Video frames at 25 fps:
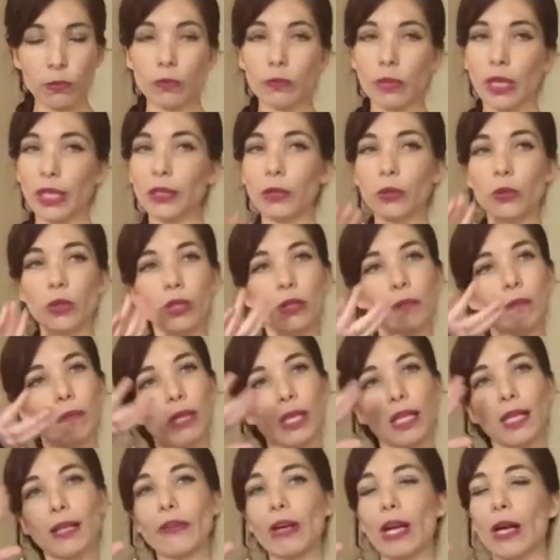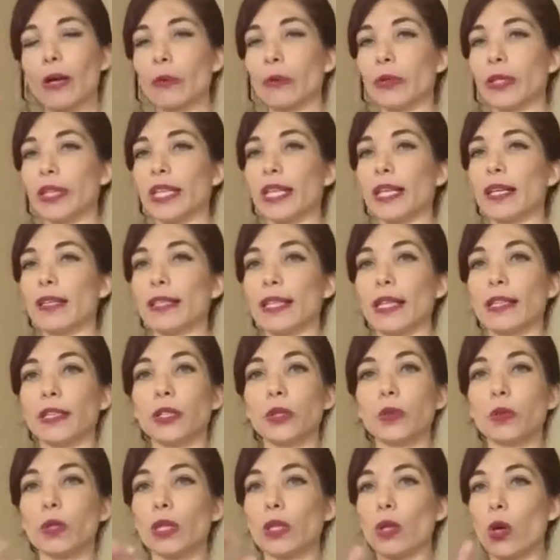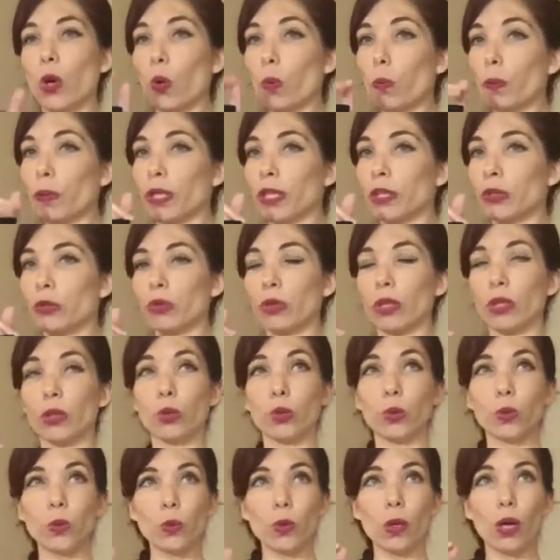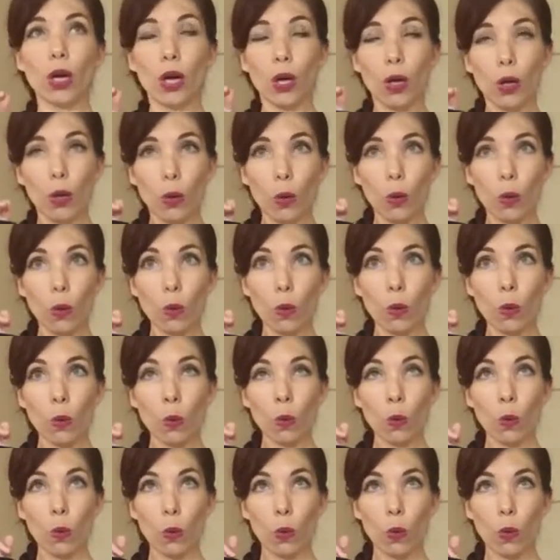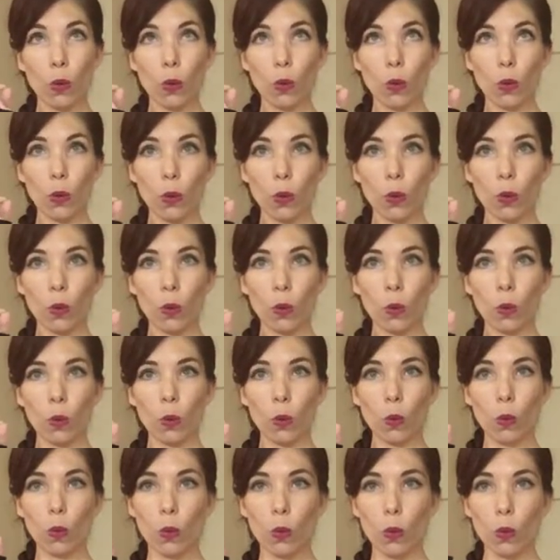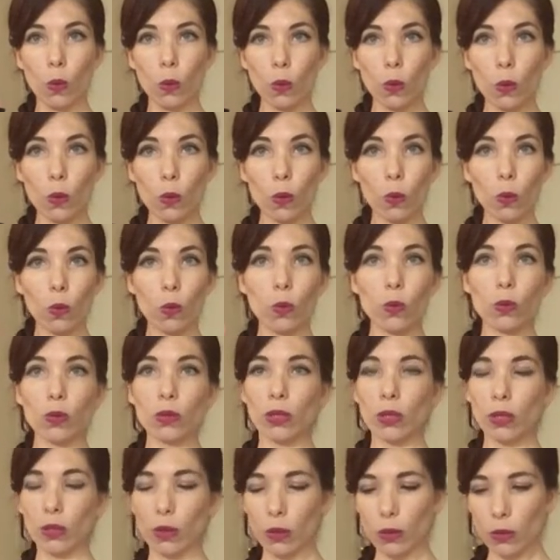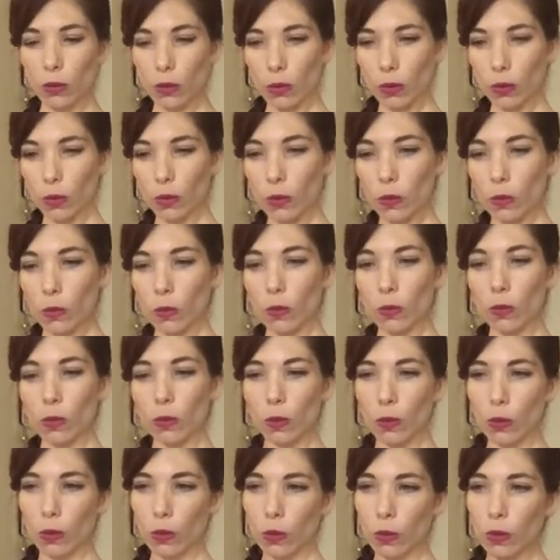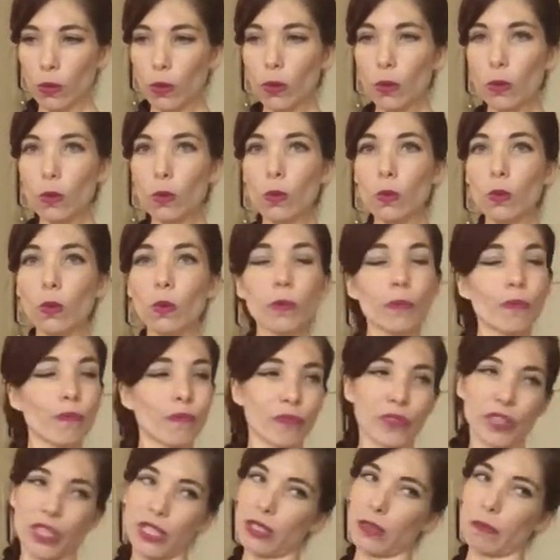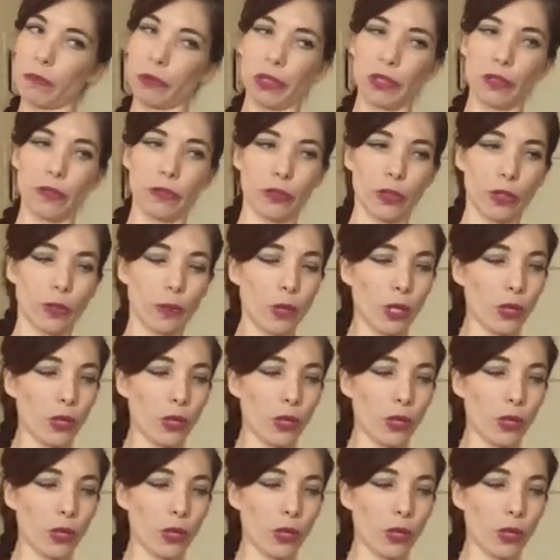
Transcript: And you can play around with that, and you can open it to an ooh, ooh, ooh, ooh, ooh, ooh. That's beautiful.